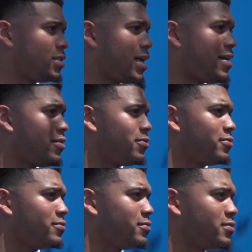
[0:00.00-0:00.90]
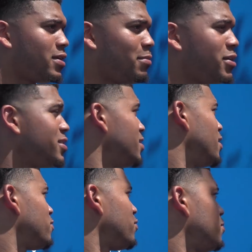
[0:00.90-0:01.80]
Just how much he
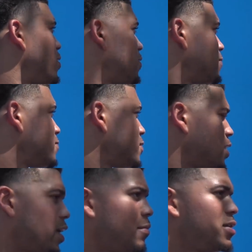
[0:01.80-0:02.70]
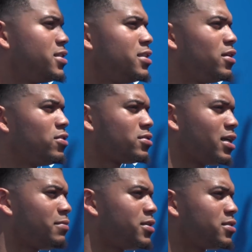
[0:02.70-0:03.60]
loves football, and how much he knows,
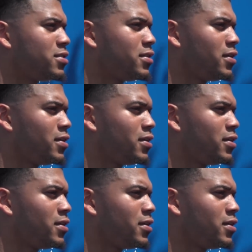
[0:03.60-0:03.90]
and how much